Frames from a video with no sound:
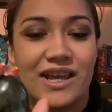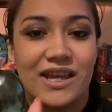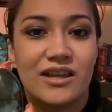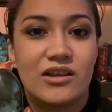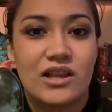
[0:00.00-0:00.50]

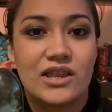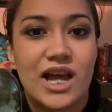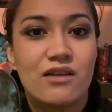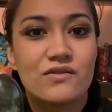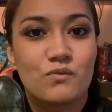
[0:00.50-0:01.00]
it
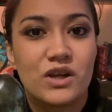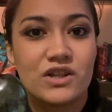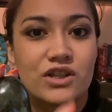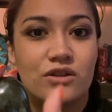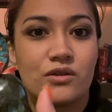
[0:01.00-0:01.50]
allows
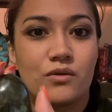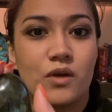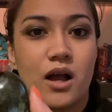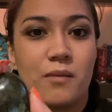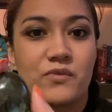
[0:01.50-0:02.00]
one to
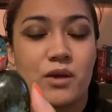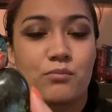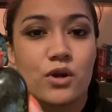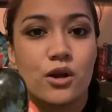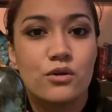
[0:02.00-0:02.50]

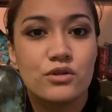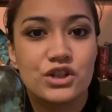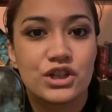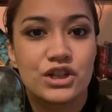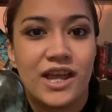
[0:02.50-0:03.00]

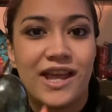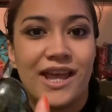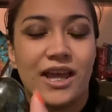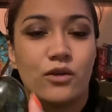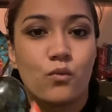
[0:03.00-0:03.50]
approach
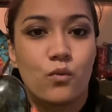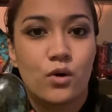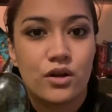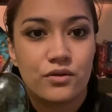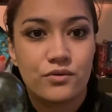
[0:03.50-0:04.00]
and
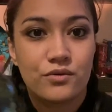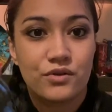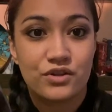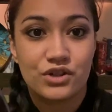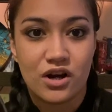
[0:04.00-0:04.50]
work through
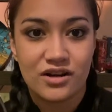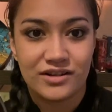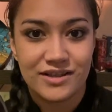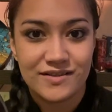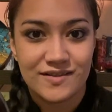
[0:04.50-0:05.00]
their
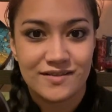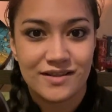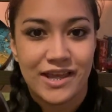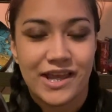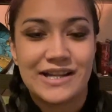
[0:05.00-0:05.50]
darkness
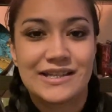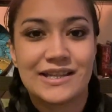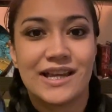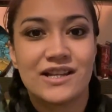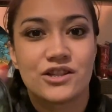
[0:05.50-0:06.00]
to
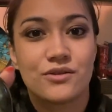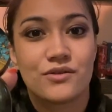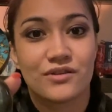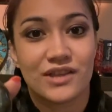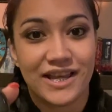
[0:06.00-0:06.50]
get to
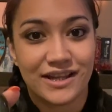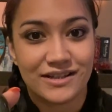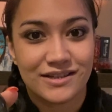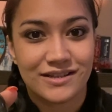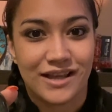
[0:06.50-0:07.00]
their
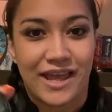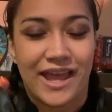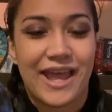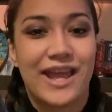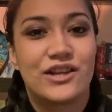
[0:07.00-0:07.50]
light.
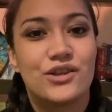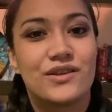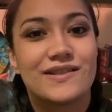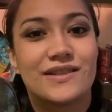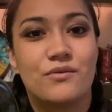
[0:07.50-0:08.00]
And you
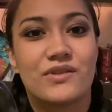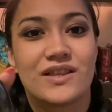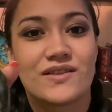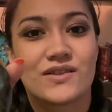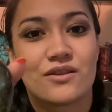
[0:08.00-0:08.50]
can see
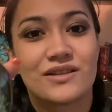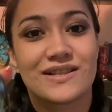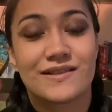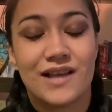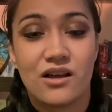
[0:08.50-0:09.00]
within the stone
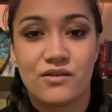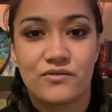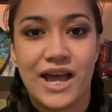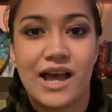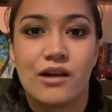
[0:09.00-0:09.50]
itself
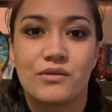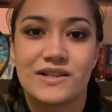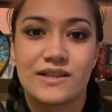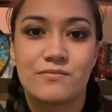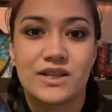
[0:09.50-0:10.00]
how it
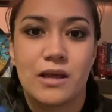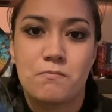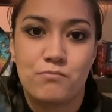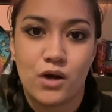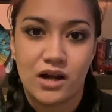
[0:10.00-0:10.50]
seems to
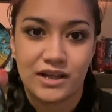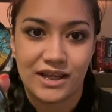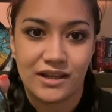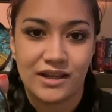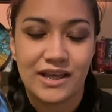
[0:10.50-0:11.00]

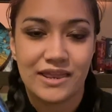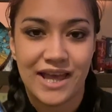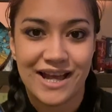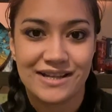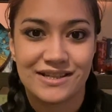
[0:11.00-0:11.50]
embody
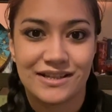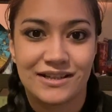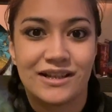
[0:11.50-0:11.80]
that,